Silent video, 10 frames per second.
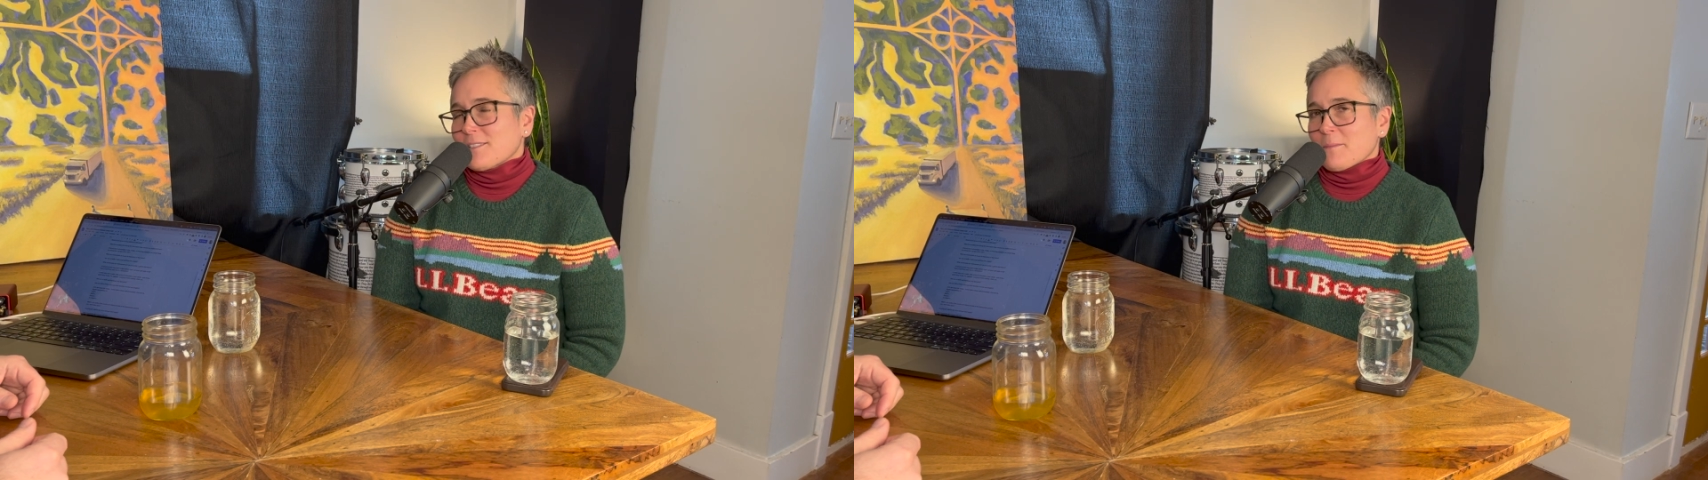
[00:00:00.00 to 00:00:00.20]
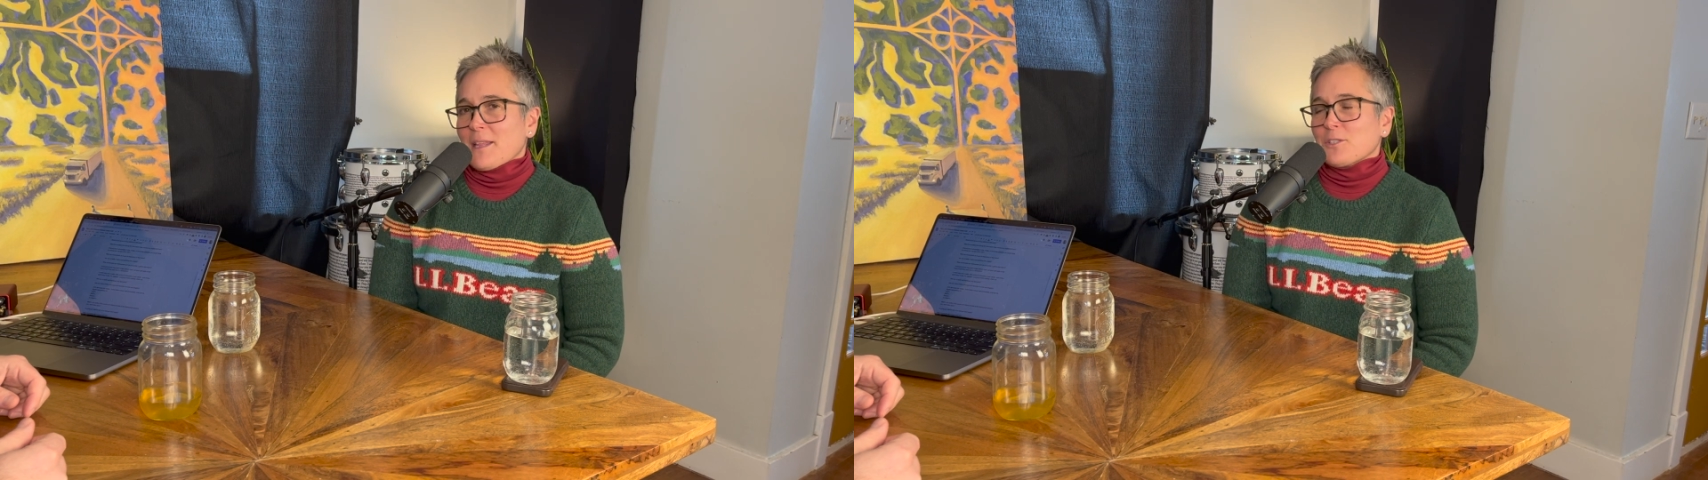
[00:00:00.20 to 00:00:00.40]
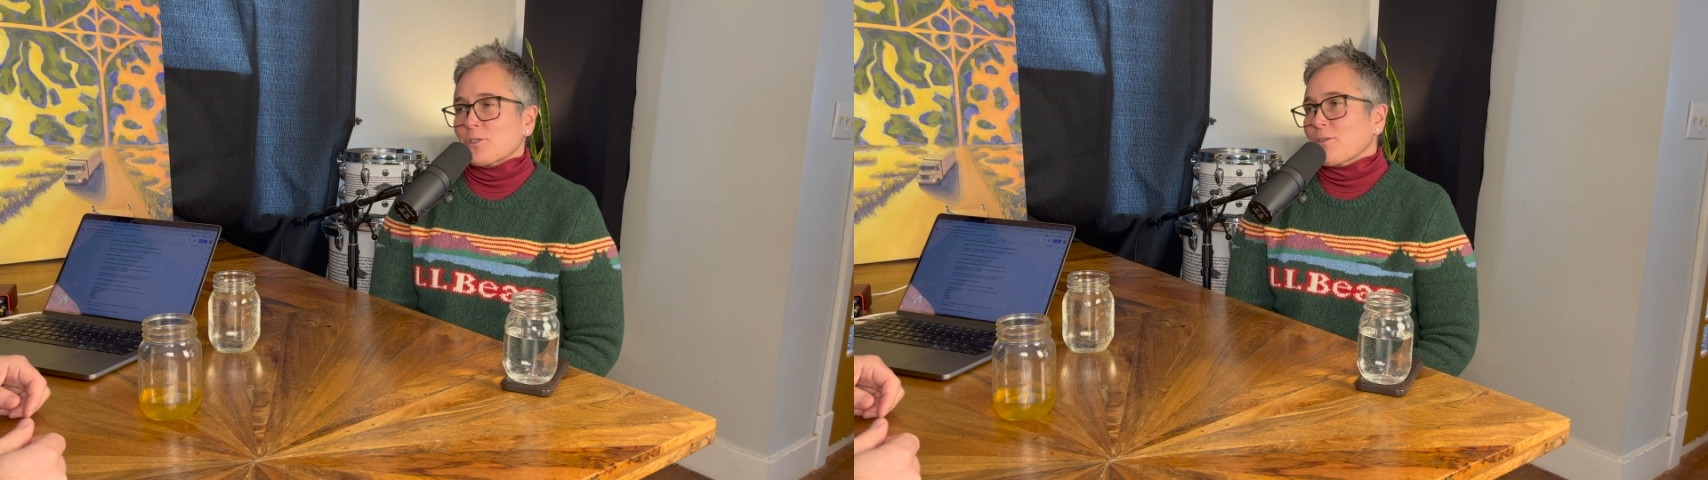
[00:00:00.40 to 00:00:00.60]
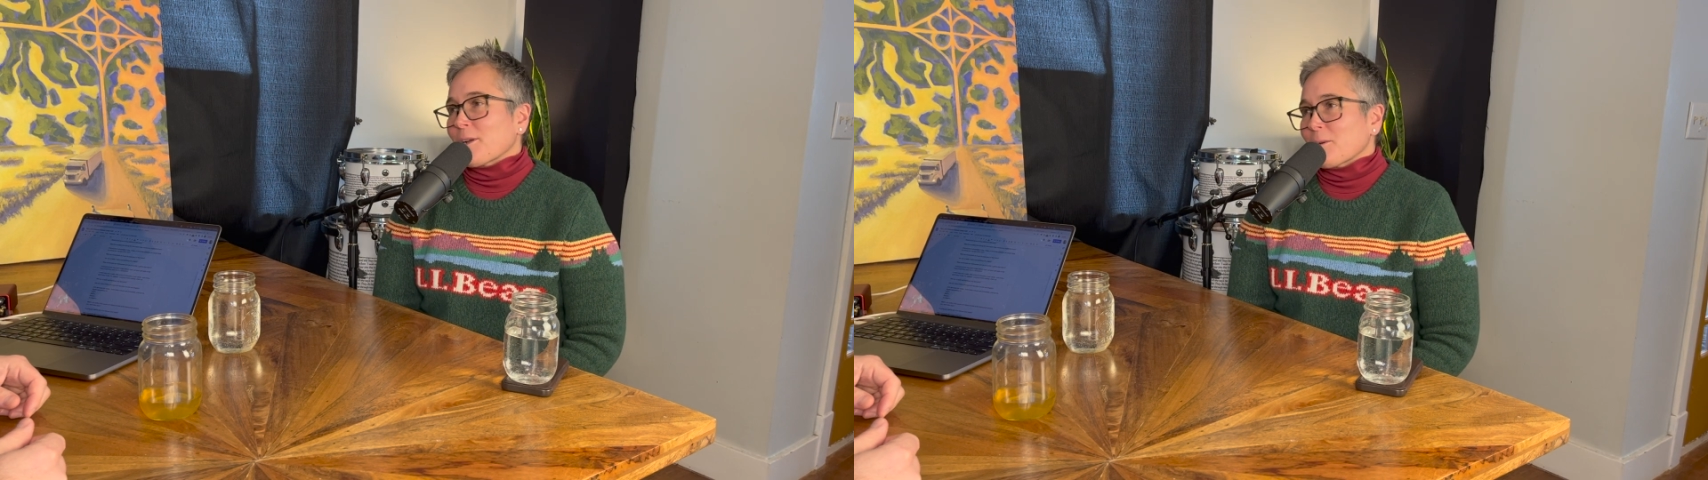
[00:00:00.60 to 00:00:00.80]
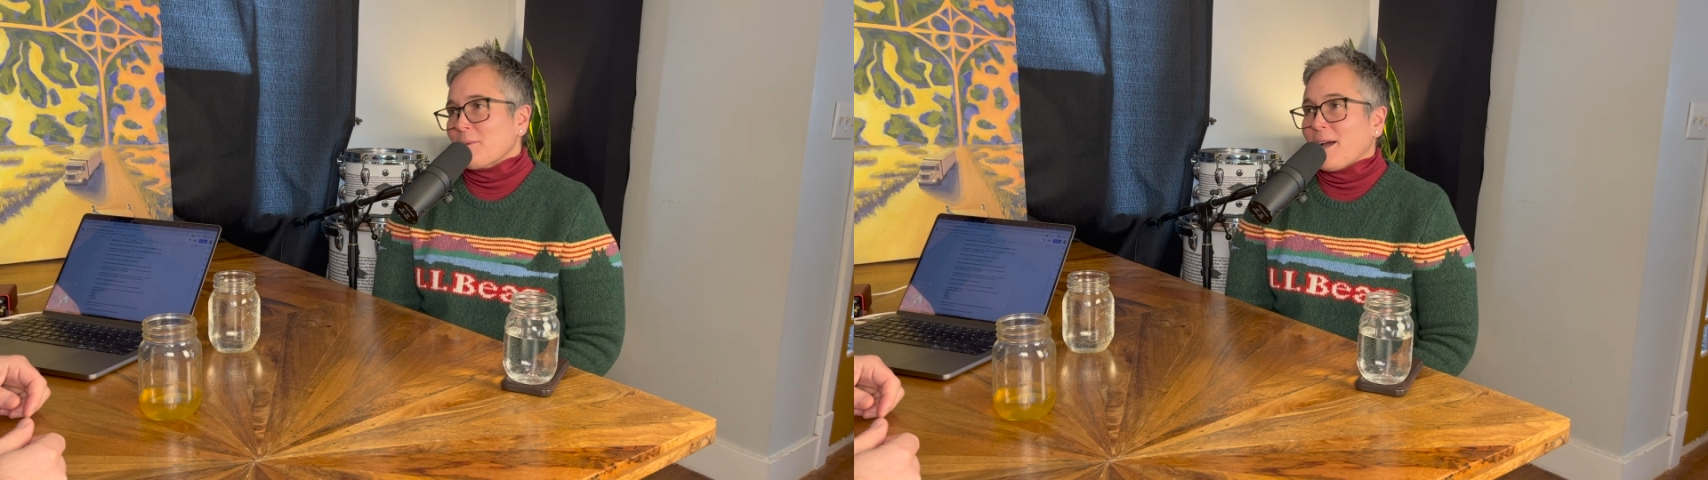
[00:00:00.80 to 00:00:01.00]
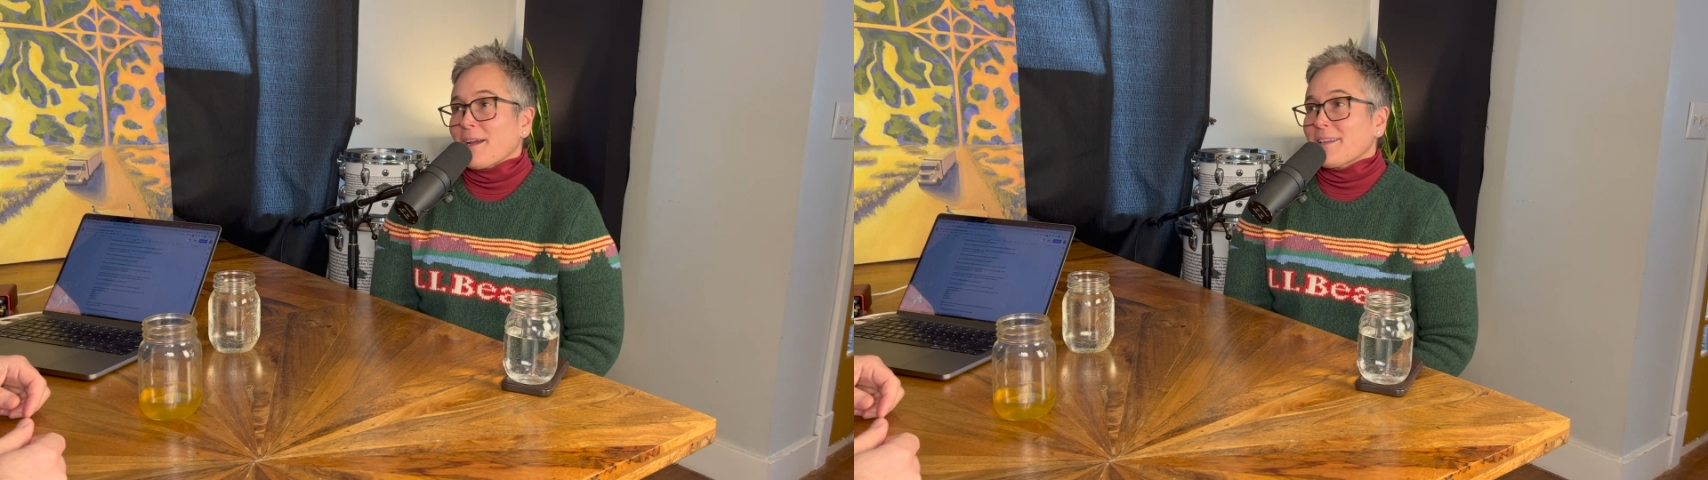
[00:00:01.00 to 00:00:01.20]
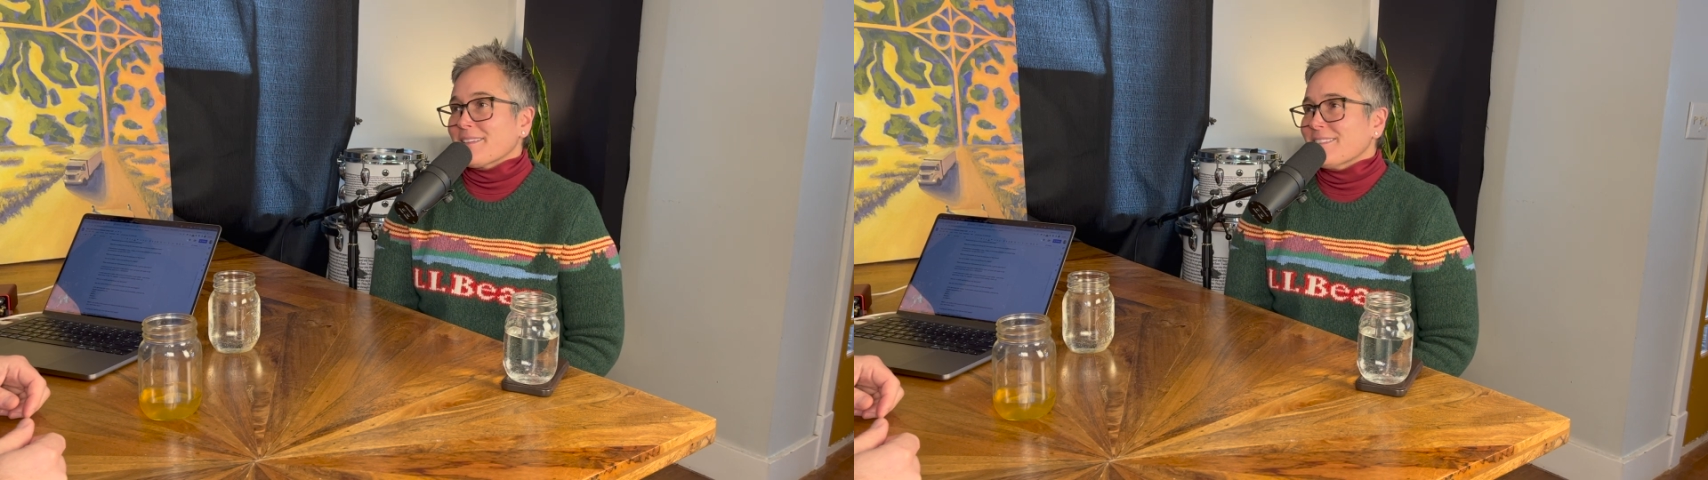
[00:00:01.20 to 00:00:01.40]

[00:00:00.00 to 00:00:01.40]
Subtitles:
some of that Toronto pie,